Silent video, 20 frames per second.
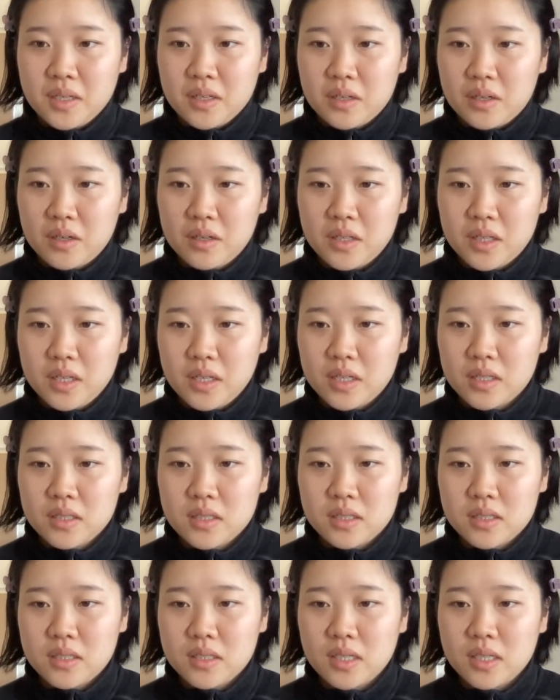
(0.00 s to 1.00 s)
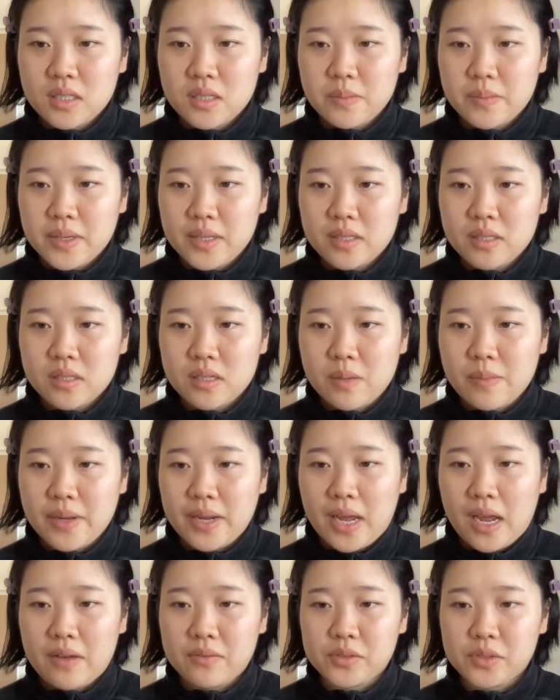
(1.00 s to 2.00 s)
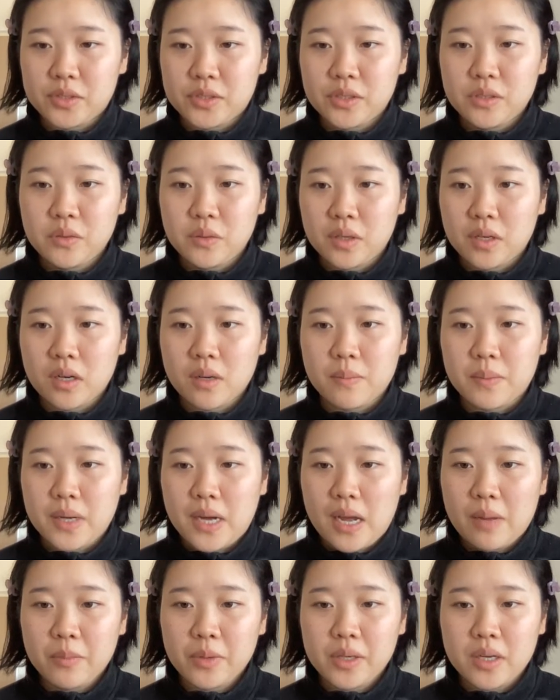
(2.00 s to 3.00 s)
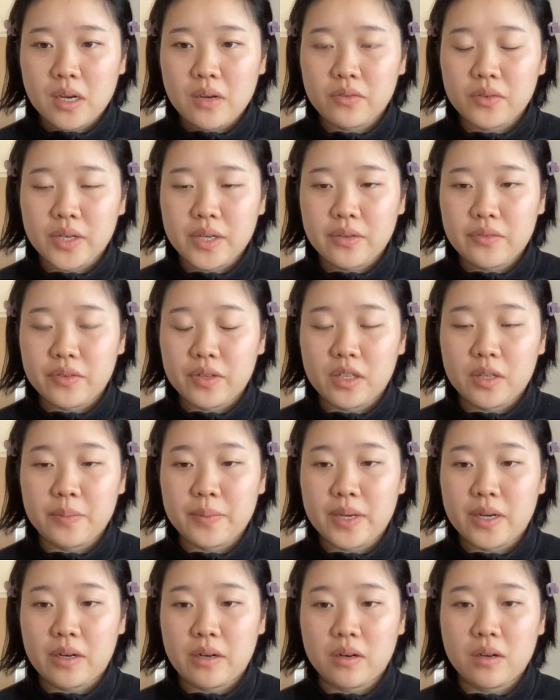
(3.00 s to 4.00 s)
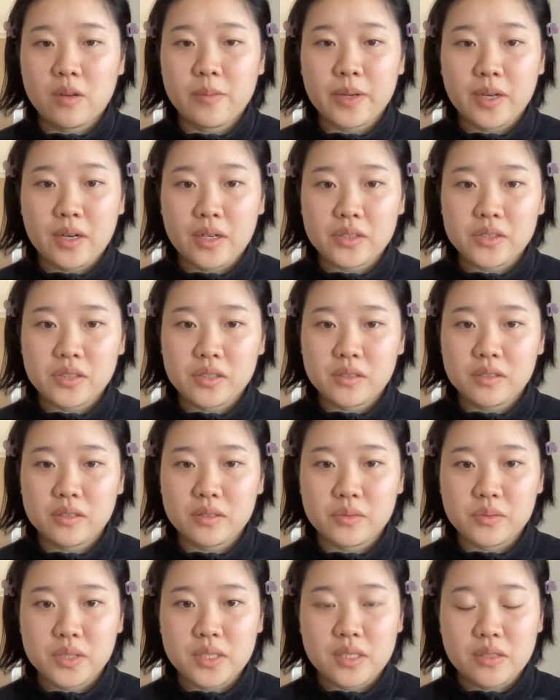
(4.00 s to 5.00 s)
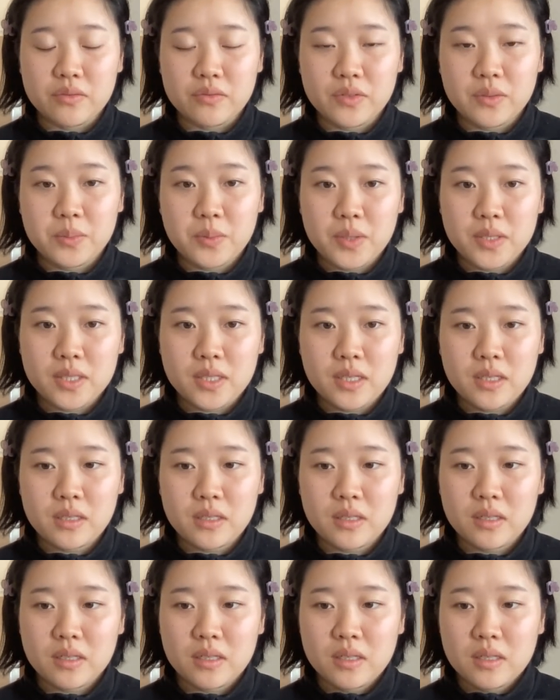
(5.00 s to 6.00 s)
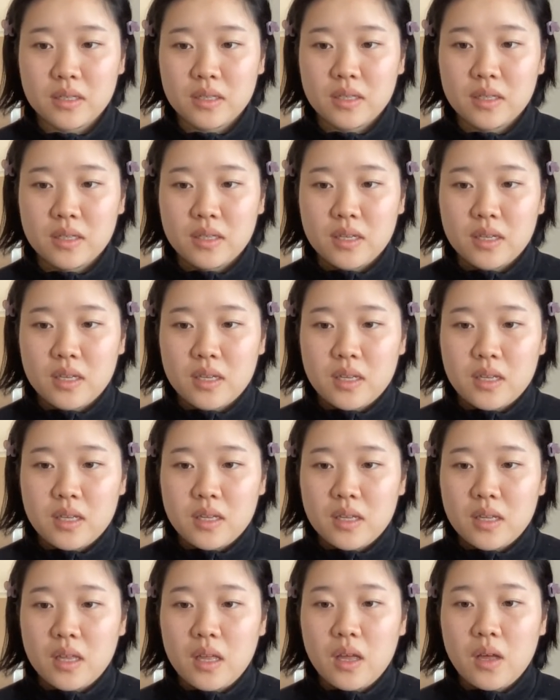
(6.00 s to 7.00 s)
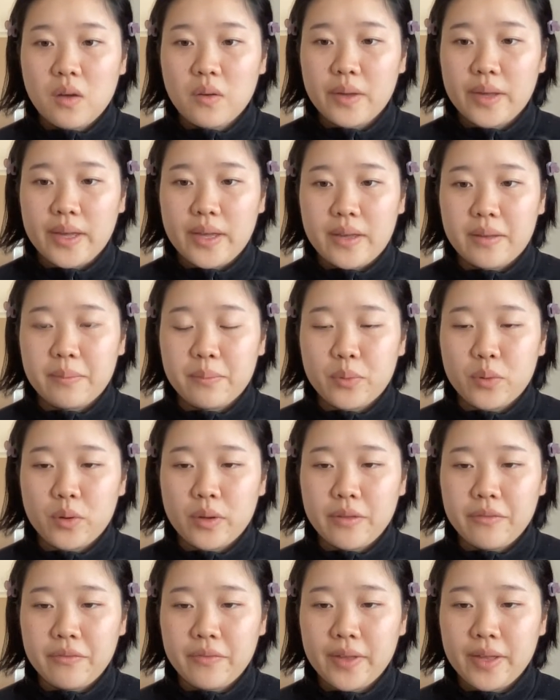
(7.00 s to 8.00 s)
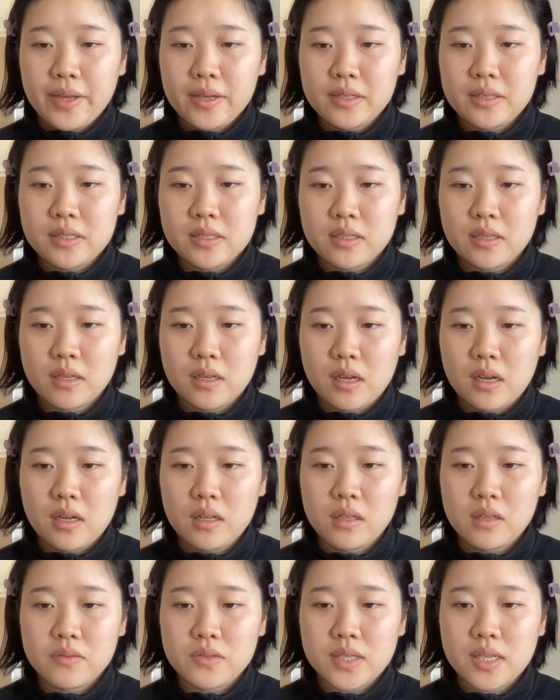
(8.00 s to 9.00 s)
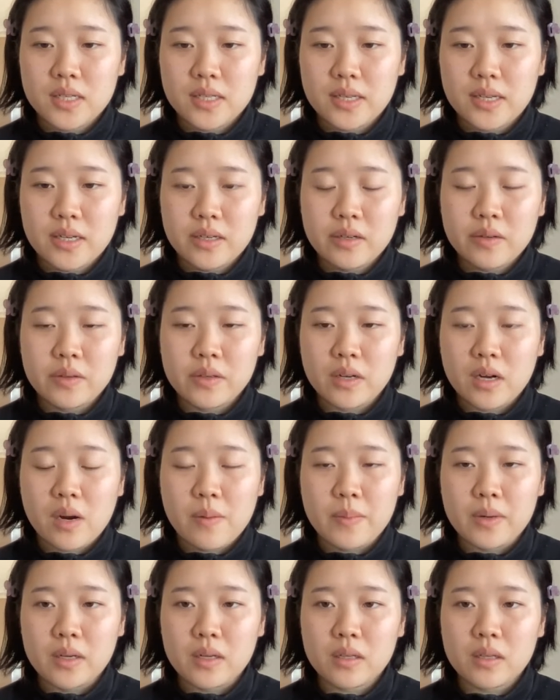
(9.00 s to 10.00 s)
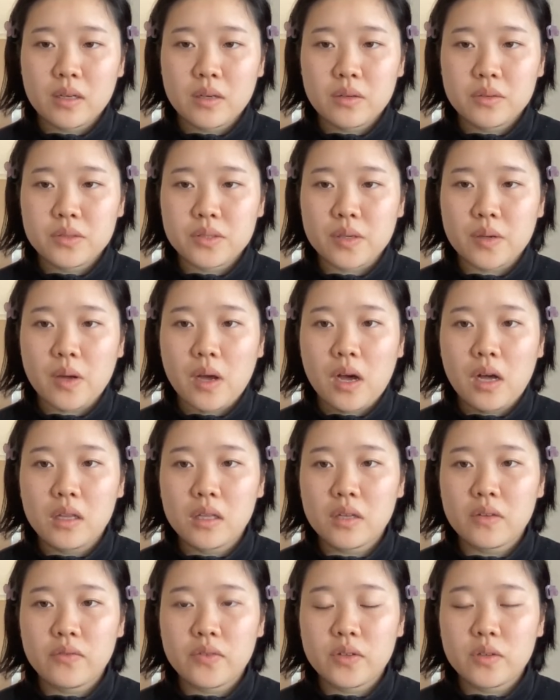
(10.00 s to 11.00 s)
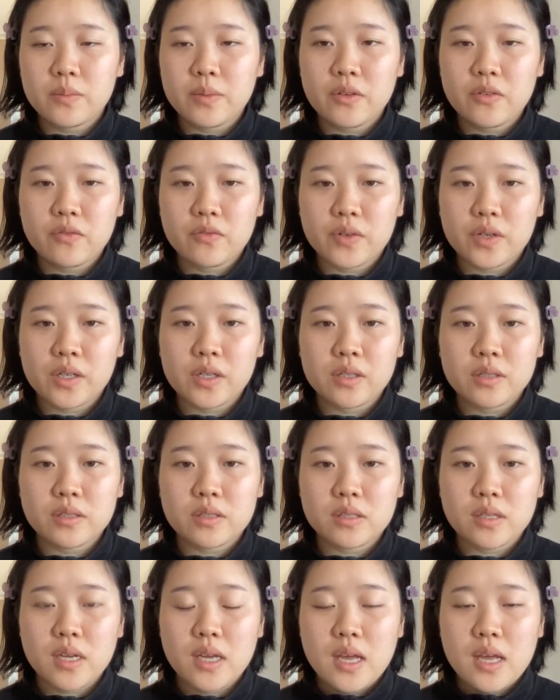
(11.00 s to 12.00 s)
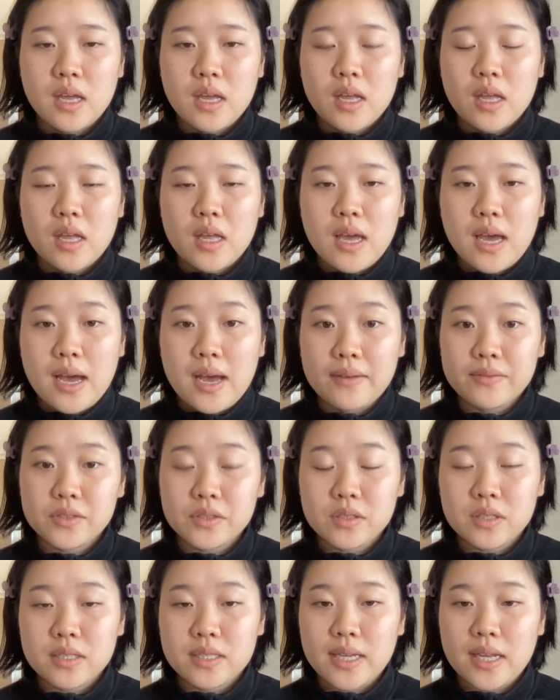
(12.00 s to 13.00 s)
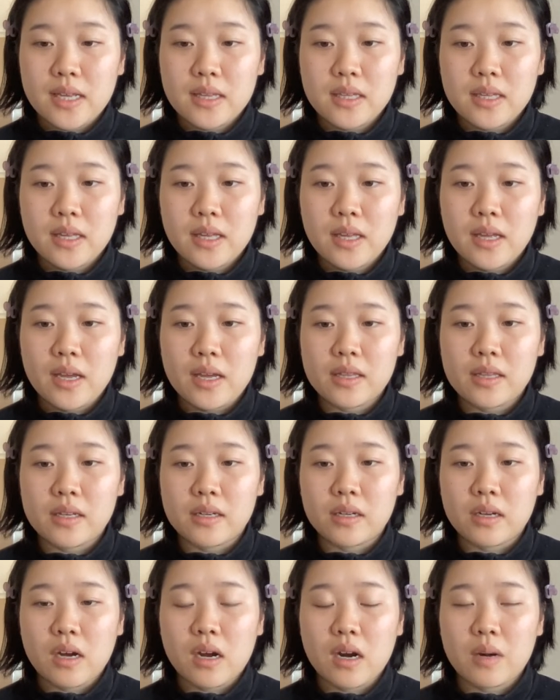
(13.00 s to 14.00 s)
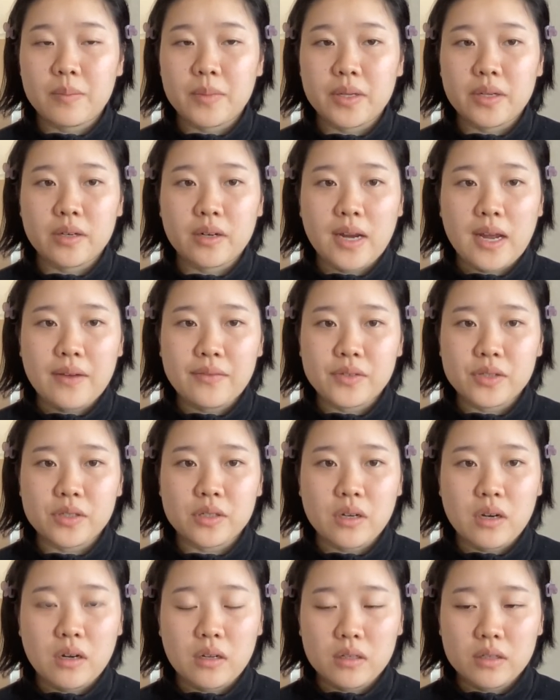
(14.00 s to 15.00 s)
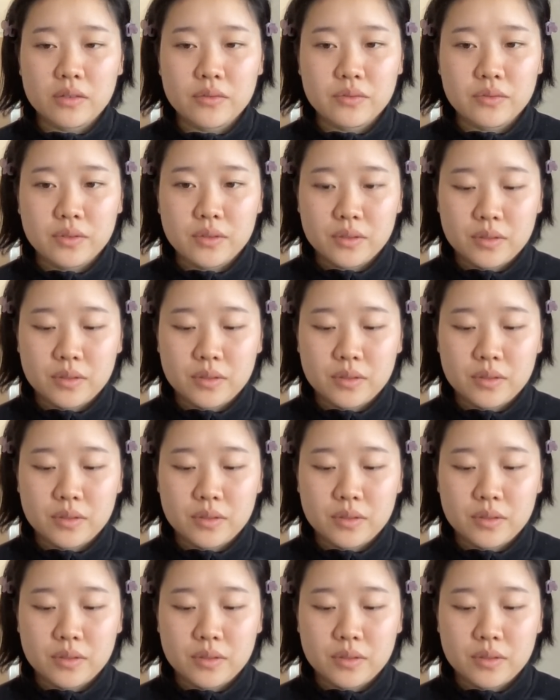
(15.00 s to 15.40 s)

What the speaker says: Girl, I got sick to my stomach after you were, but I'm recovering, feeling better. Oh my gosh. What is it, food poisoning? Okay, perfect. Olive, Santiago, and Karmen Glow. So Olive, you'll be first after the daily, and then Karmen, you're after Olive.